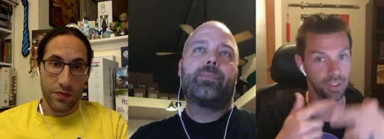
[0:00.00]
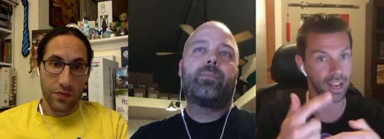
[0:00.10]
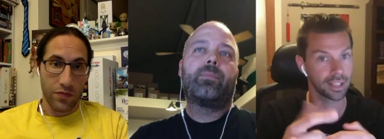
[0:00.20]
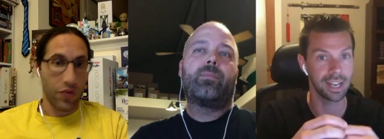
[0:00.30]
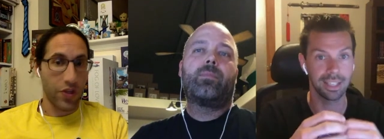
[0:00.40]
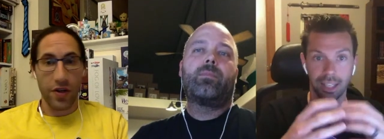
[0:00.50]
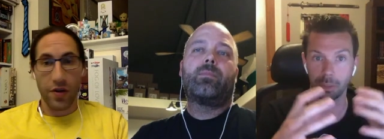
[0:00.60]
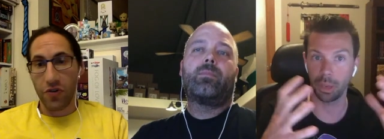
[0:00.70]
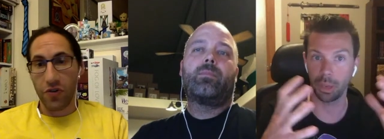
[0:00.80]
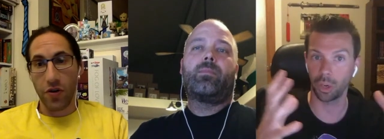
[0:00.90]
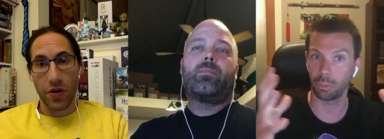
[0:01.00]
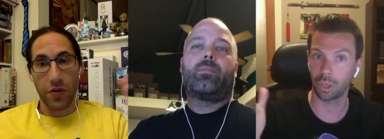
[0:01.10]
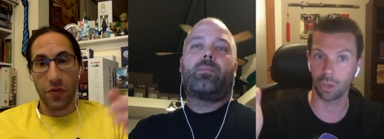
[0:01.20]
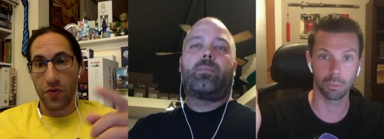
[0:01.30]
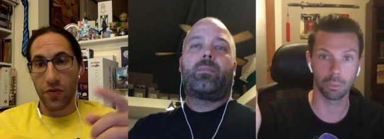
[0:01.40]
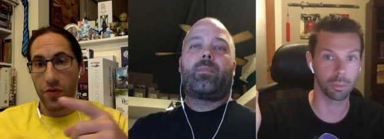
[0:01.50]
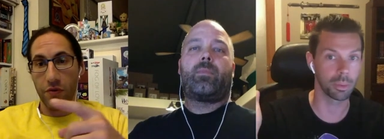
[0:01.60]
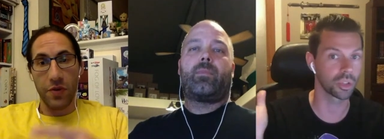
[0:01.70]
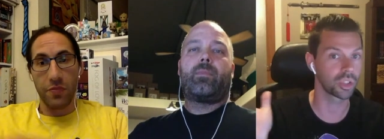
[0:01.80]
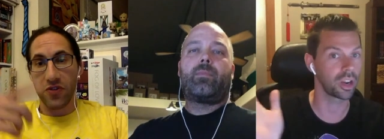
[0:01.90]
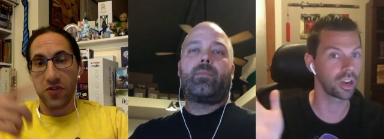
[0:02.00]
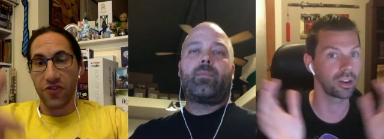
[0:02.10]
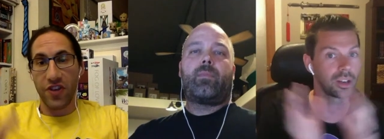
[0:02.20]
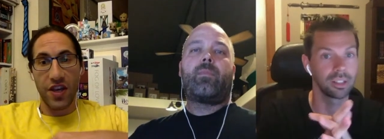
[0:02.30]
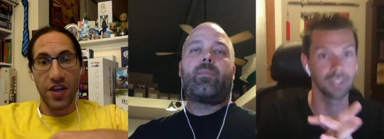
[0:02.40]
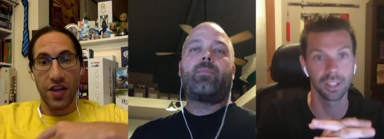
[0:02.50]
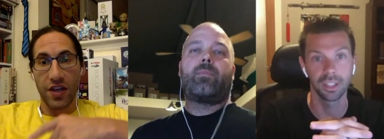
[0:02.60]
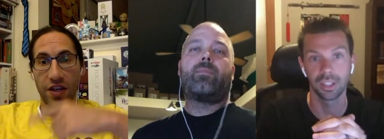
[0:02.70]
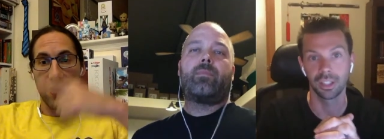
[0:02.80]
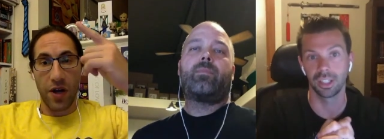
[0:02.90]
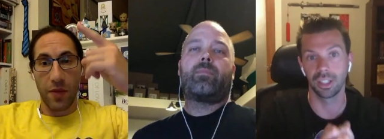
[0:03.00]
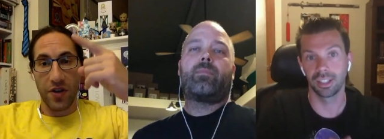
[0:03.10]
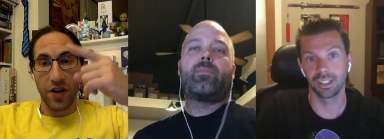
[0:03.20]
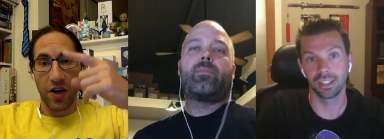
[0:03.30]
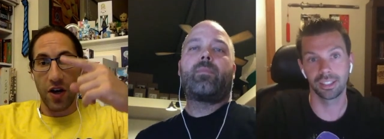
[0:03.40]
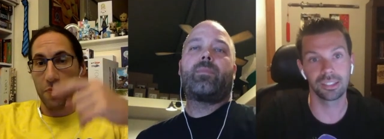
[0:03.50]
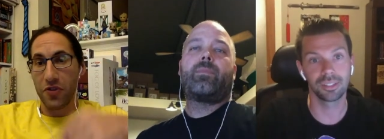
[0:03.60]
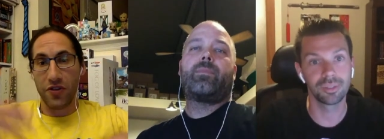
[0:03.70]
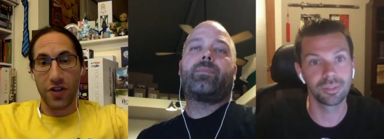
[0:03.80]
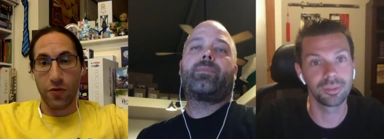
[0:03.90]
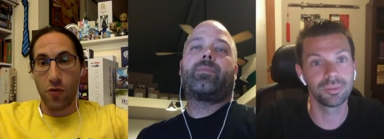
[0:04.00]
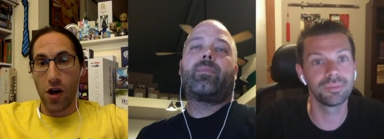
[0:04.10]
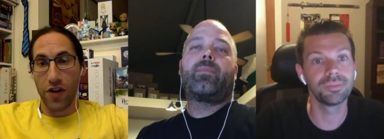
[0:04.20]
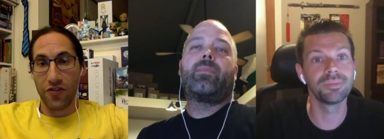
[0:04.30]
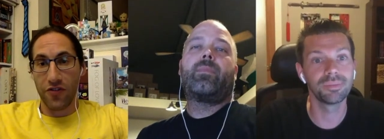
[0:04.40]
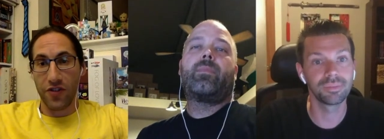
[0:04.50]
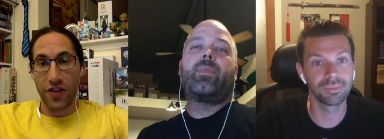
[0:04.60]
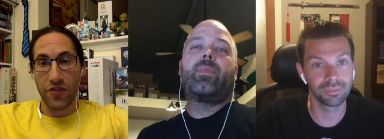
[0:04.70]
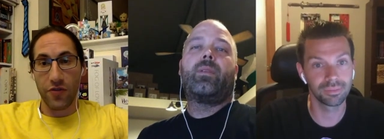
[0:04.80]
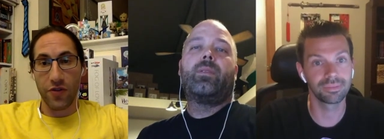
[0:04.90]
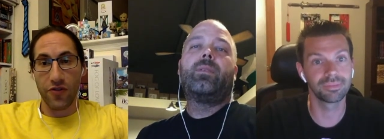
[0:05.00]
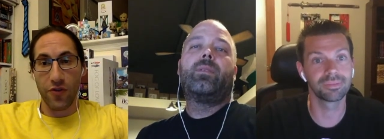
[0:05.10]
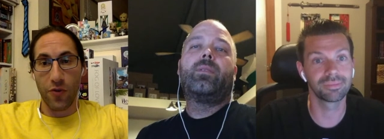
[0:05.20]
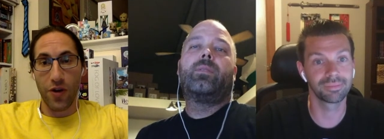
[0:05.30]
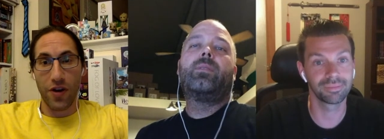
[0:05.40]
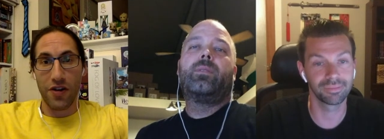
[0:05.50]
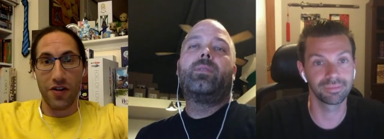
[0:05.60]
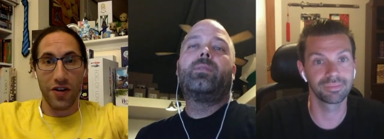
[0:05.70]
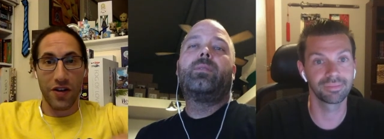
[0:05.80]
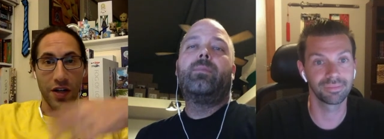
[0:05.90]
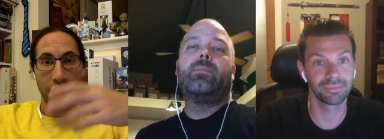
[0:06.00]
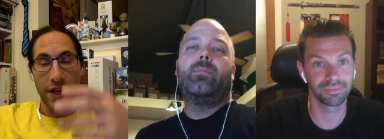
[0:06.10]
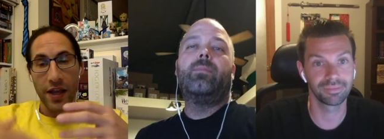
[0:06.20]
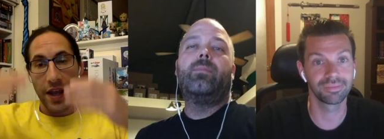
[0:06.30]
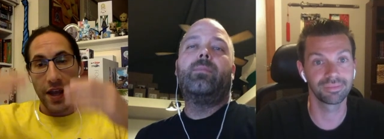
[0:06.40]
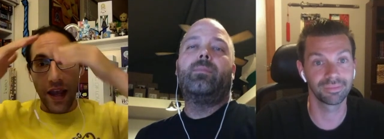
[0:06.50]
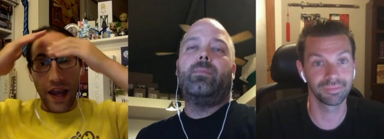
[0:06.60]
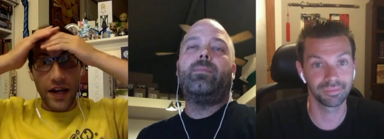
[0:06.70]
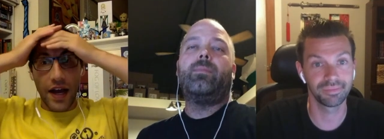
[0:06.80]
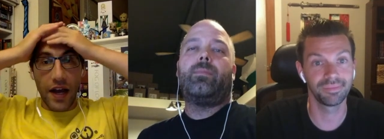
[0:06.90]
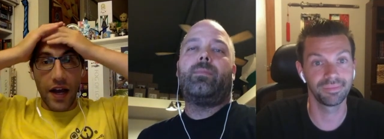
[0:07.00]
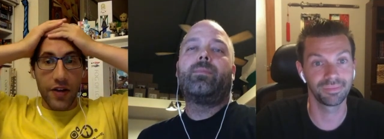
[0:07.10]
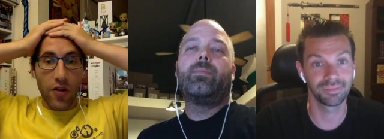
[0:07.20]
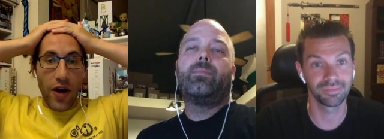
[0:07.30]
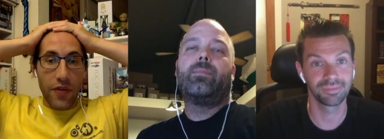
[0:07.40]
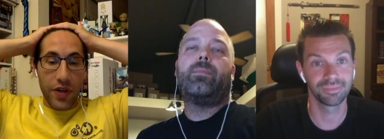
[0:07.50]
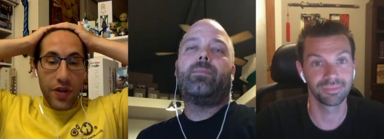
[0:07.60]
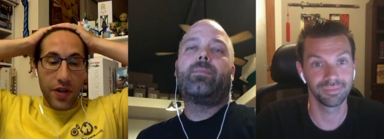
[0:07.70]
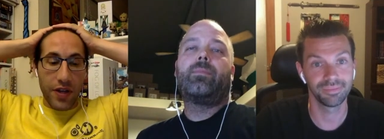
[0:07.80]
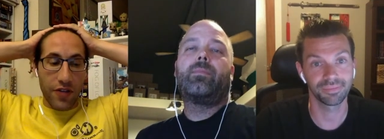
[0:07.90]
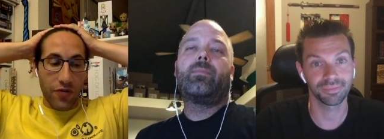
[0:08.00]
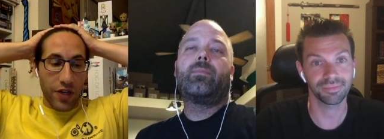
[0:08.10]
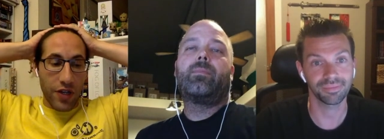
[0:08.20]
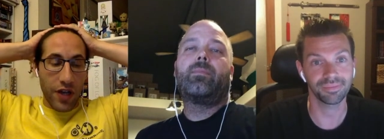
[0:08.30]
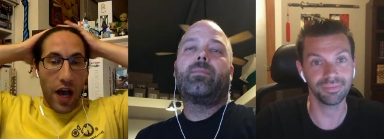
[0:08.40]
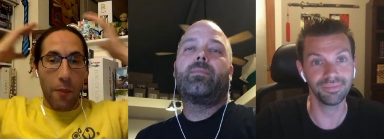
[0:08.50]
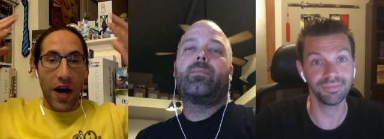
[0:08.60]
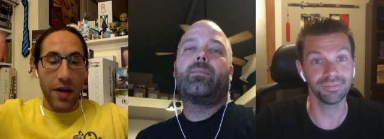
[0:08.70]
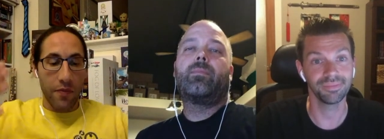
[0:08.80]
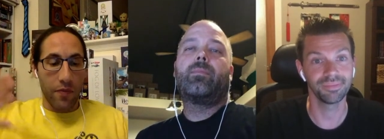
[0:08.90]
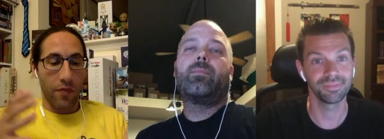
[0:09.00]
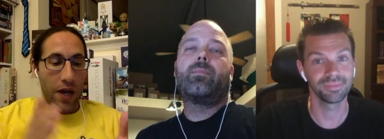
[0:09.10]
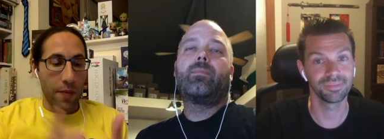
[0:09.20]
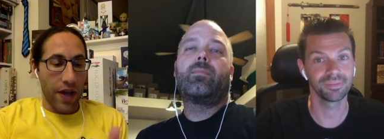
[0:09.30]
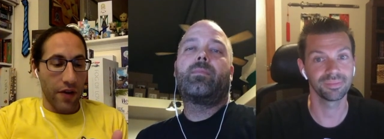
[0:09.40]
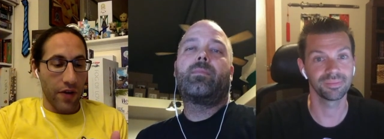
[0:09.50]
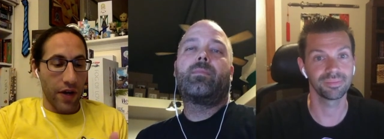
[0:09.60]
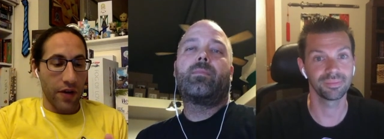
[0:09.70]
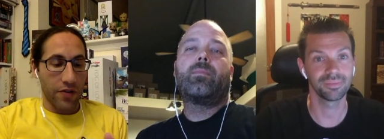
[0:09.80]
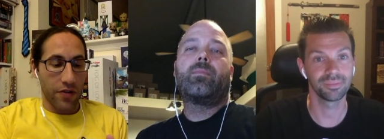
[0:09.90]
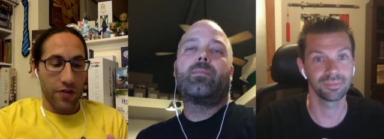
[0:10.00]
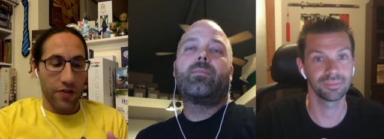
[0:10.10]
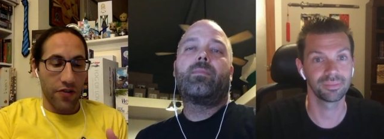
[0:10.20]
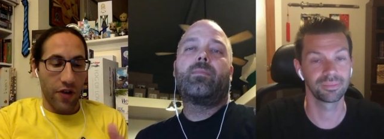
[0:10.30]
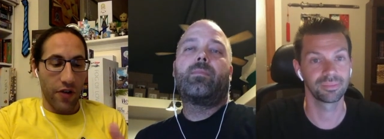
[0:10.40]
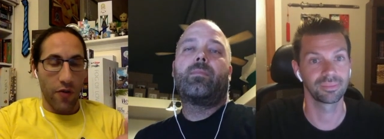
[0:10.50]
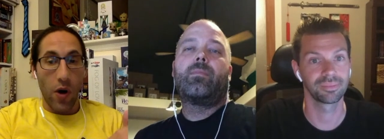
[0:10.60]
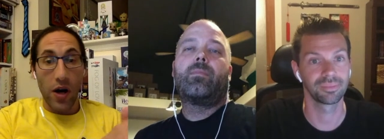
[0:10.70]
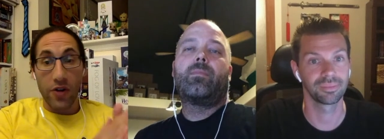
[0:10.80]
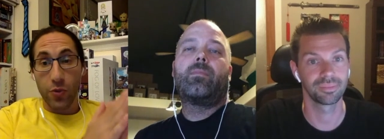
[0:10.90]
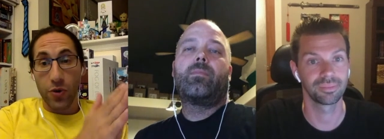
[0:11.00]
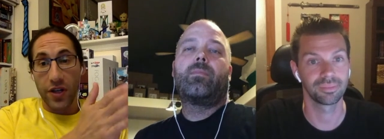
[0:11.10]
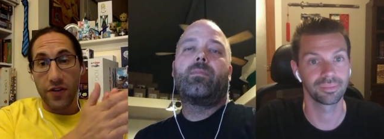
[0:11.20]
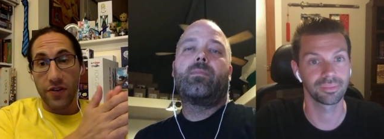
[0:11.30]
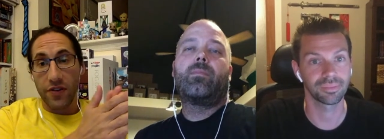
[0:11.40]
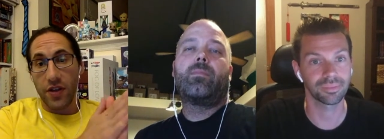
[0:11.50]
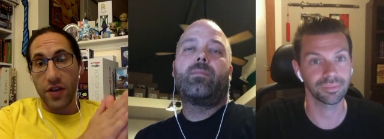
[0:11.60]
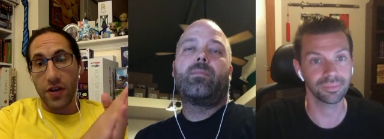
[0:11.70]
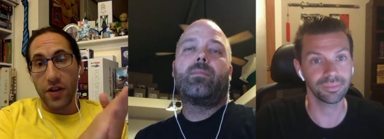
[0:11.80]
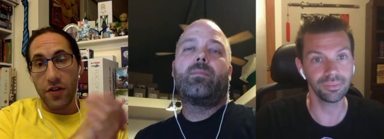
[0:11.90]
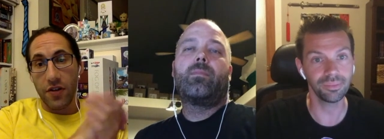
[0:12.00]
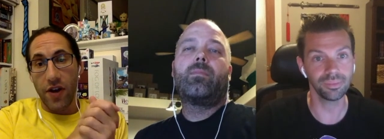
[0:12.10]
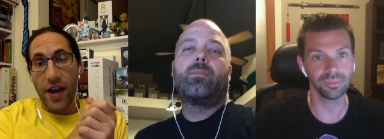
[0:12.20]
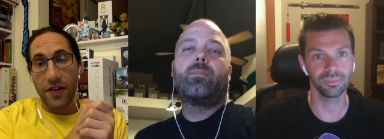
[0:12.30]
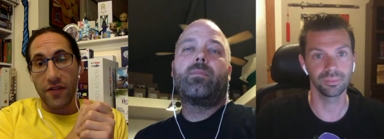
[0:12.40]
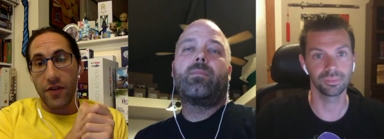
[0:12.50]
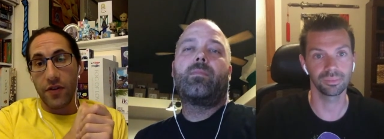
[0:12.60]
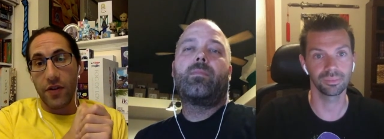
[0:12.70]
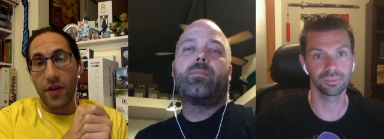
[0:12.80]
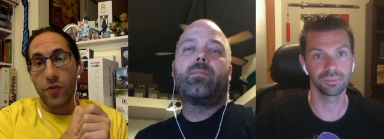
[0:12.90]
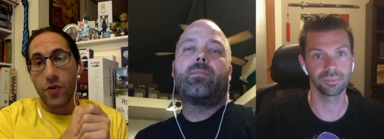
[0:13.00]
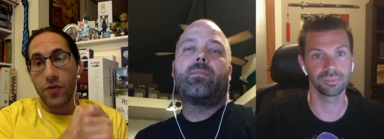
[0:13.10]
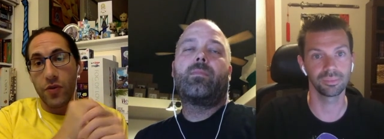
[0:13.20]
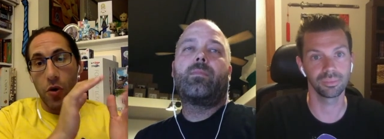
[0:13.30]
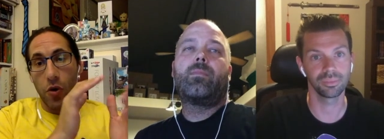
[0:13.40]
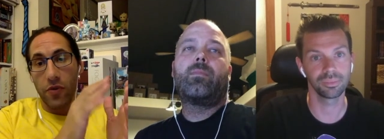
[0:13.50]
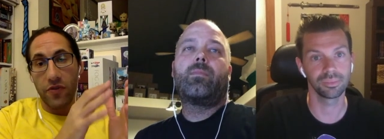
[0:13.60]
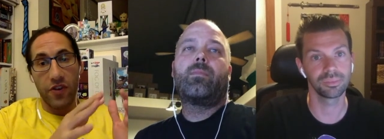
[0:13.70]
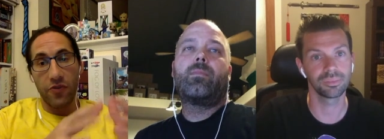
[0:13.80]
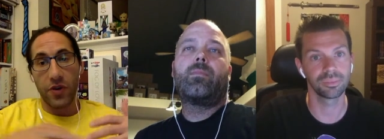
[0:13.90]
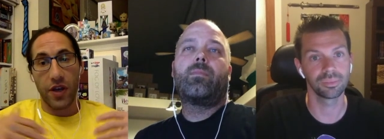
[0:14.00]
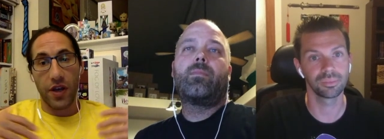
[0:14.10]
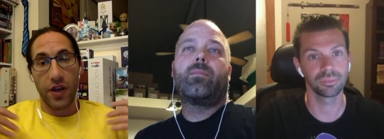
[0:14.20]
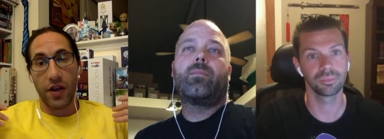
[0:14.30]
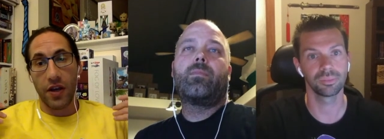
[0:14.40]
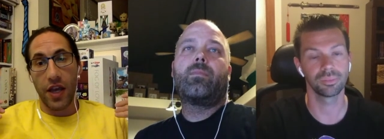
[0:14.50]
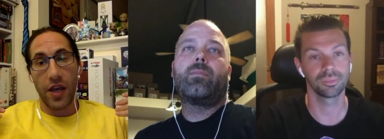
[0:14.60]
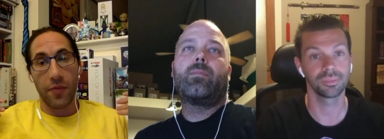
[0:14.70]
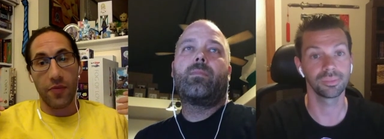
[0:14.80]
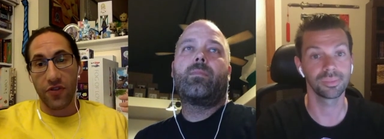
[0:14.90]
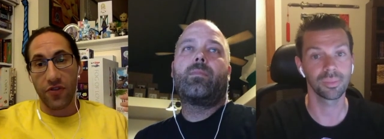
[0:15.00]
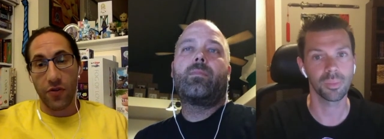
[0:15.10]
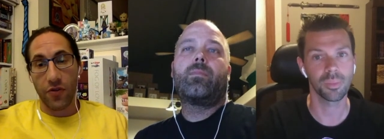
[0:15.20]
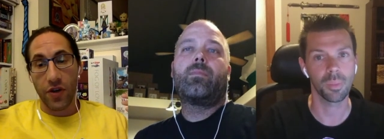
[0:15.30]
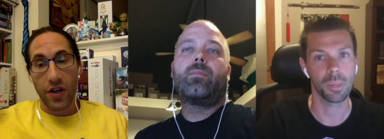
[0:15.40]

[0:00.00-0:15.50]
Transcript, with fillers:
Speaker 1: effect. Oh yeah, you're blowing
Speaker 2: through. People are sure. seeing it. It's popping up. They're like, "Why is this thing doing so well?" And and I, you know, I think it's really my my background, or at least for a while, I was working at Disney uh, Interactive, and, and we were doing mobile and Facebook uh, uh, games, and so